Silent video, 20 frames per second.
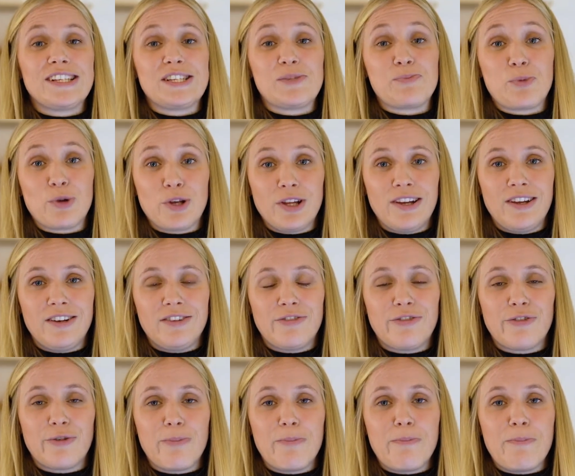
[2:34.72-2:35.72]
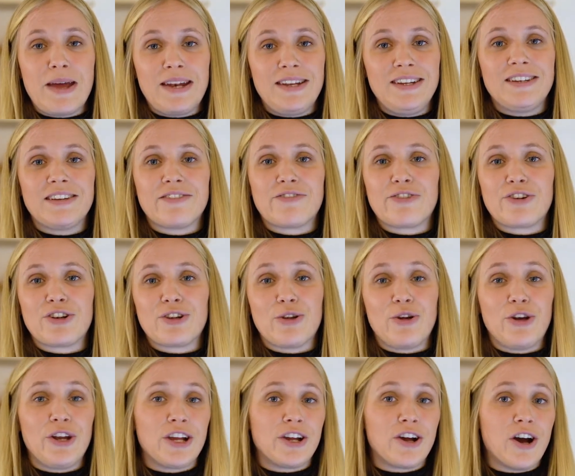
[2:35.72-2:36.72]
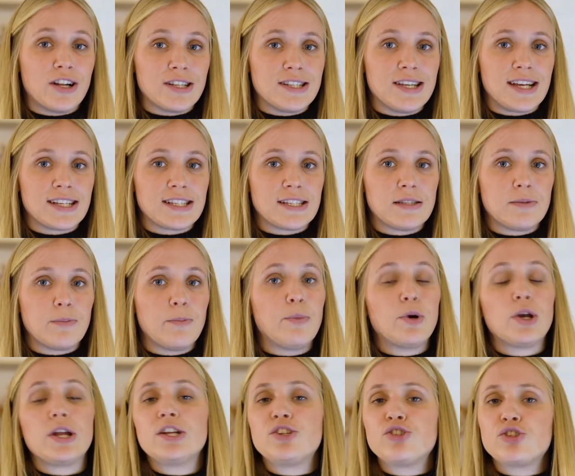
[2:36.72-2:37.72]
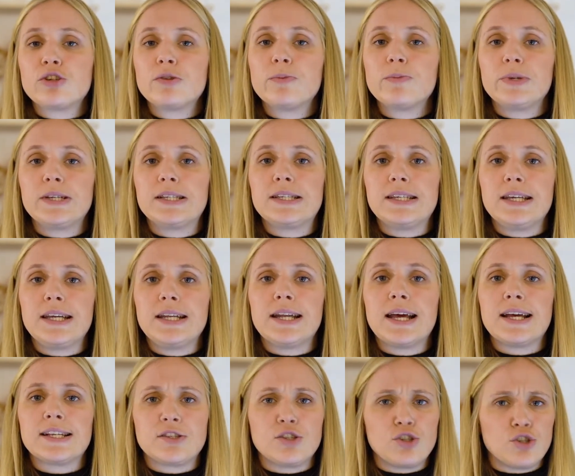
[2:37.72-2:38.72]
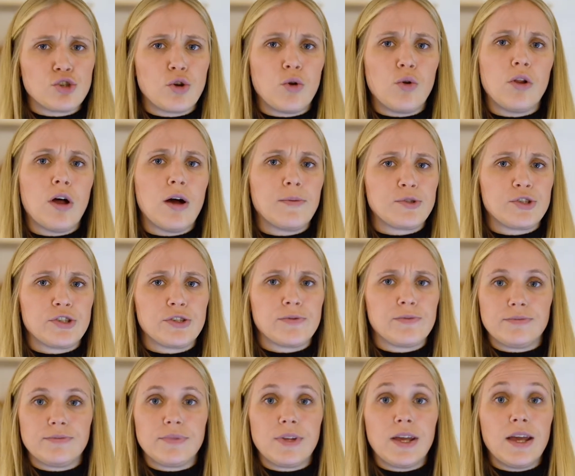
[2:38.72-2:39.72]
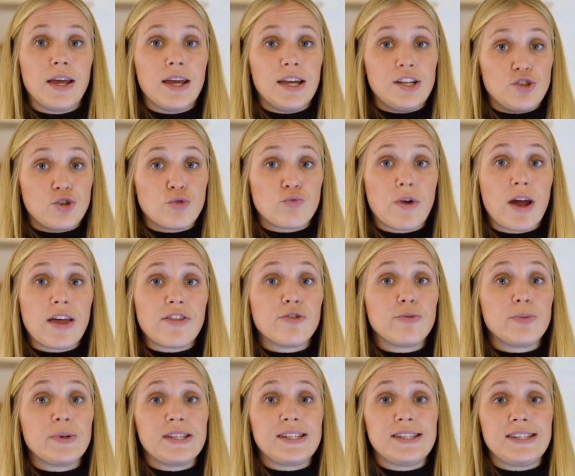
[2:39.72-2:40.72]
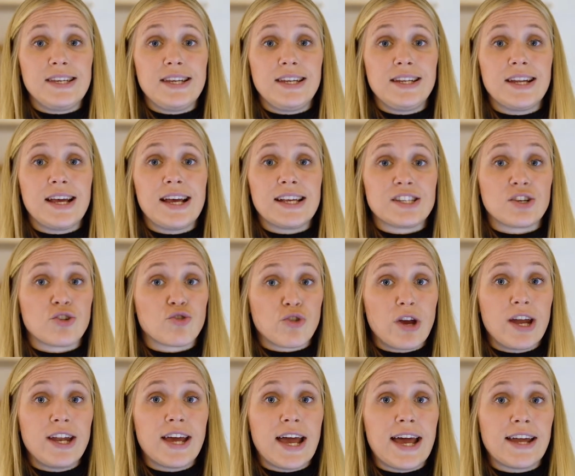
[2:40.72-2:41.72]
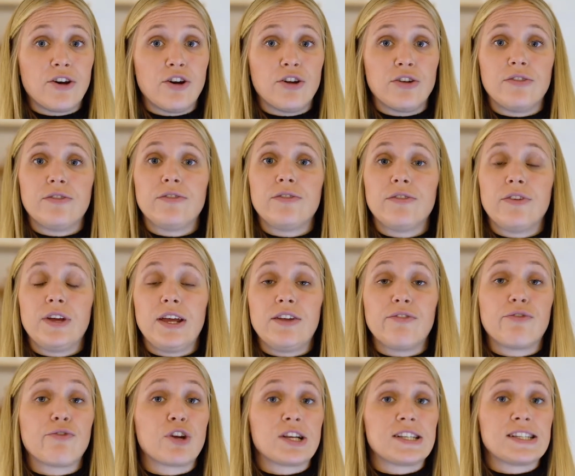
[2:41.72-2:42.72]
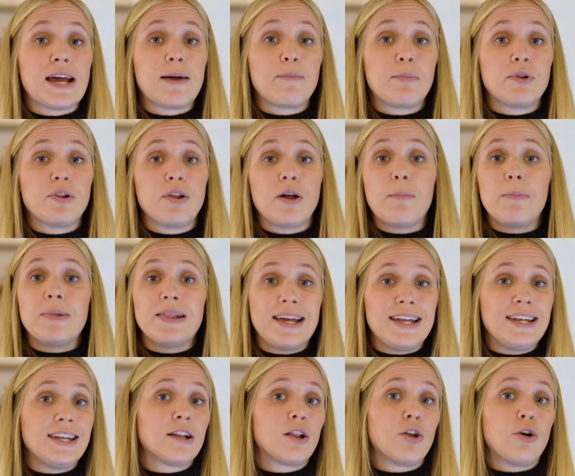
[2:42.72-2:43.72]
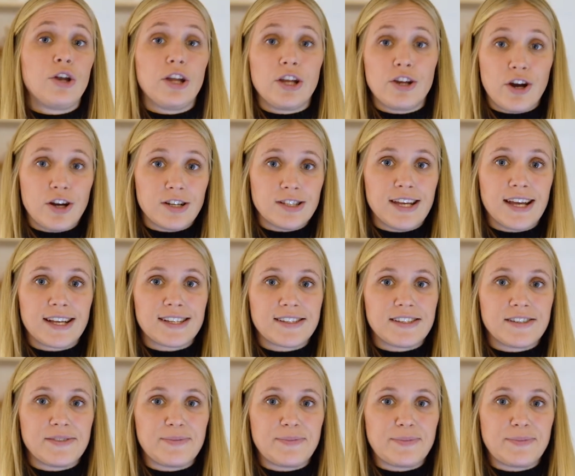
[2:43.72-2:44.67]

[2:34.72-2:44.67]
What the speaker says: is brilliant for many different learning contexts, but it shouldn't be seen as the sole option. It should rather be seen as a great add-on in, for example, blended learning context.